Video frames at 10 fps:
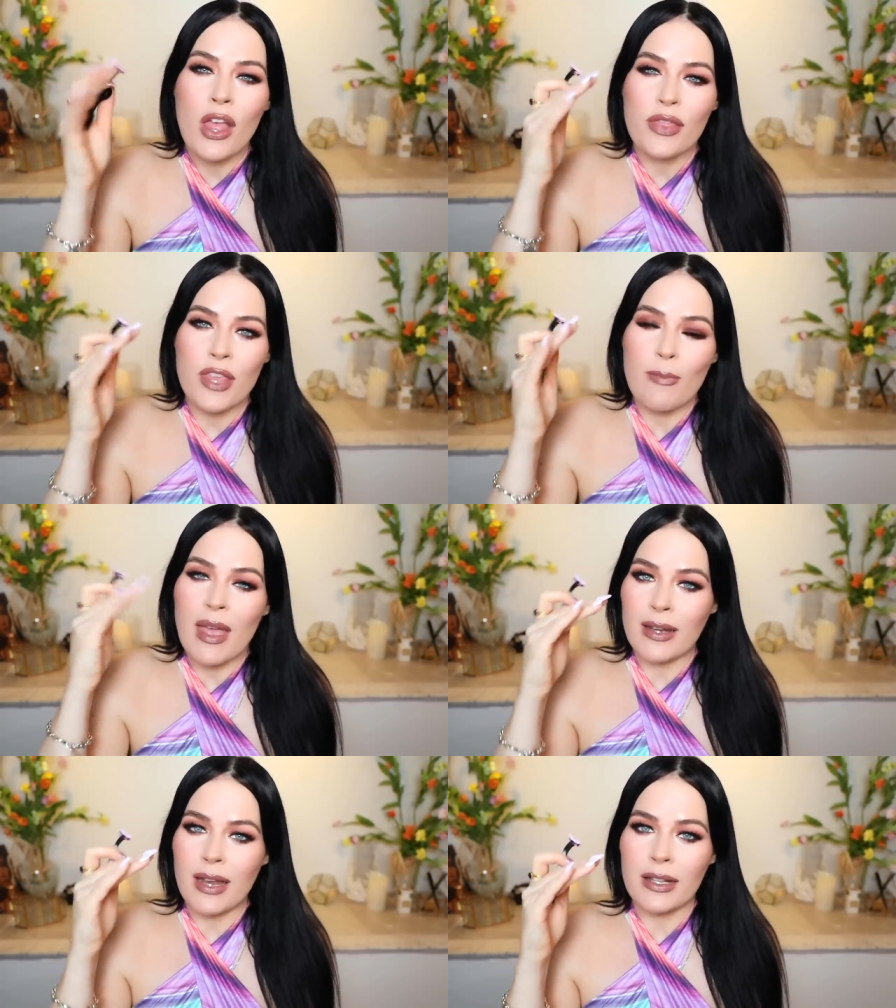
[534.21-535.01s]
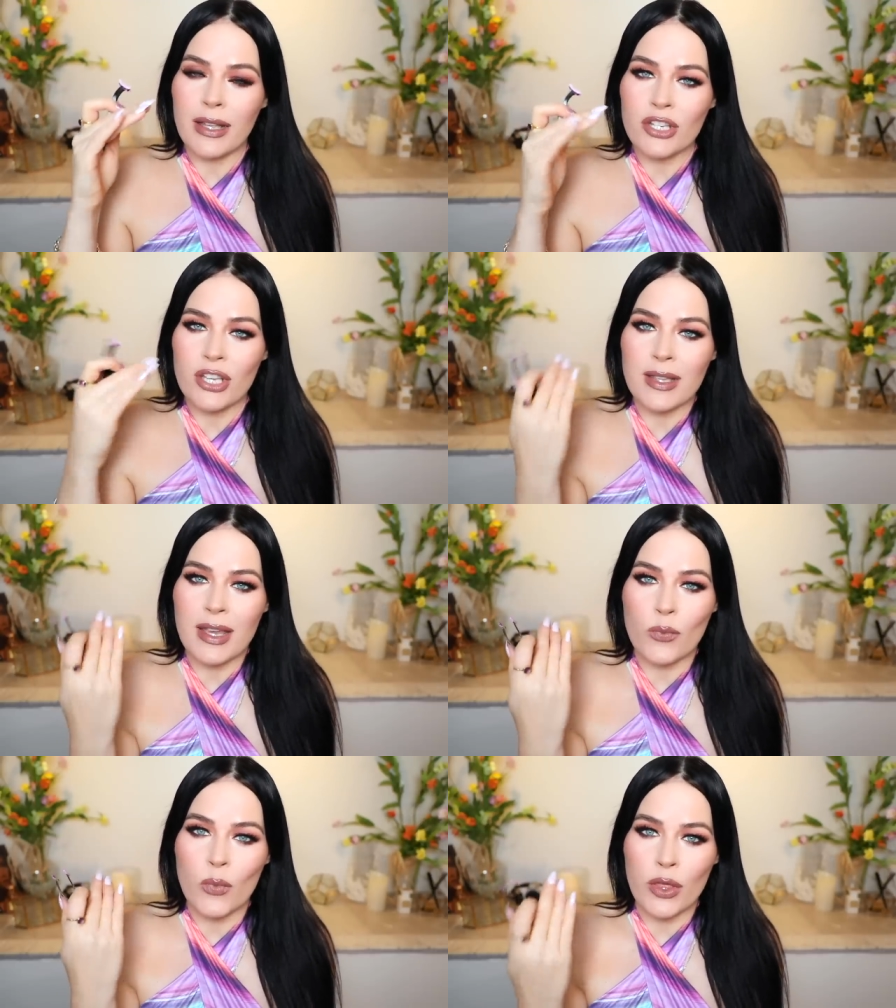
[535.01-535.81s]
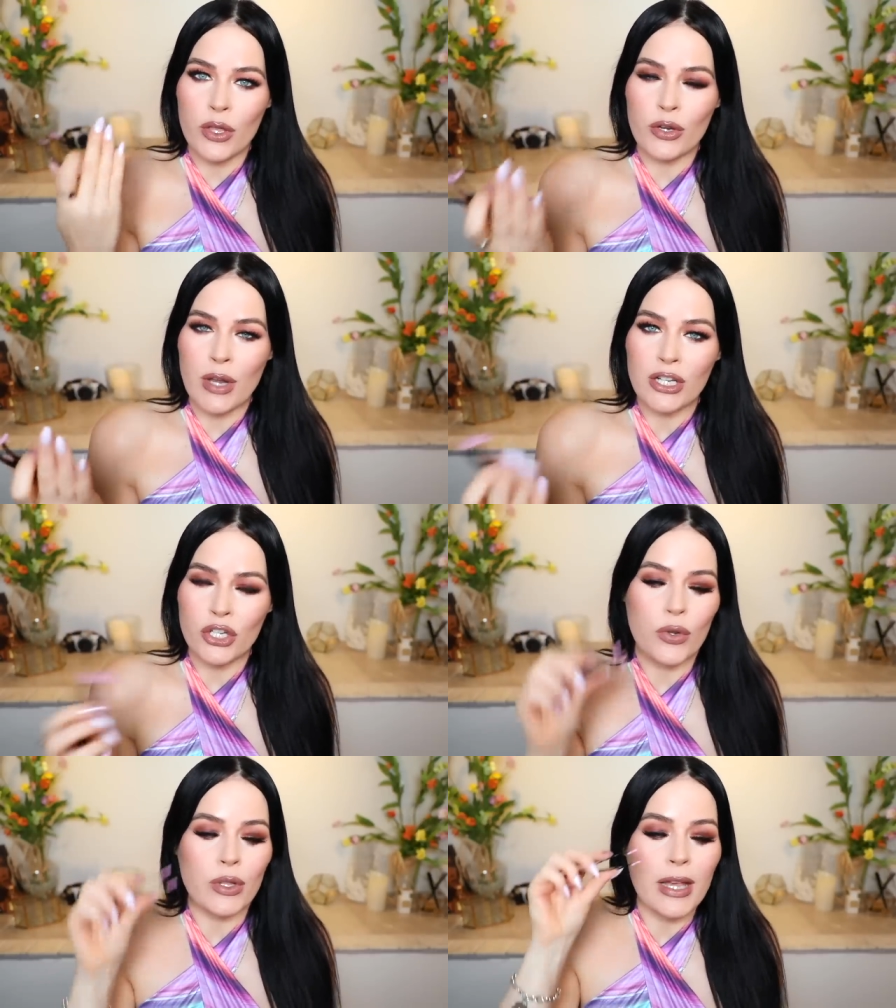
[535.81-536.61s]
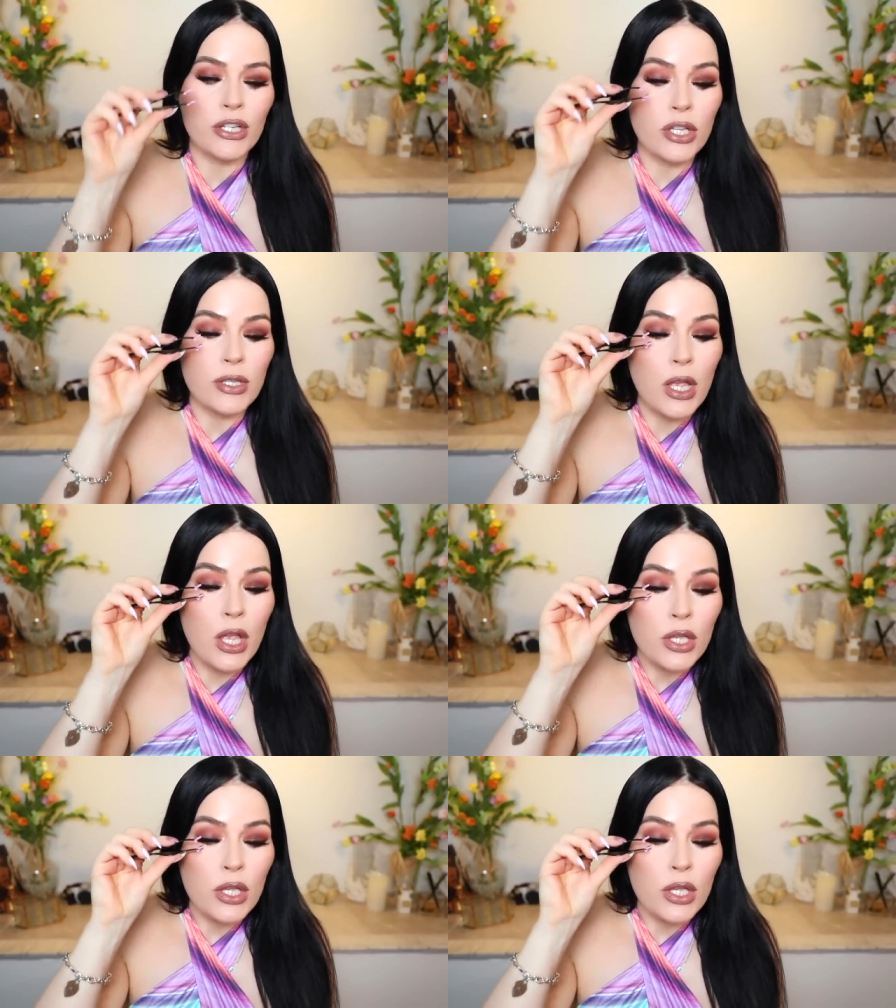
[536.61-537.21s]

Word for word: the magnetic lashes, in with your natural lashes.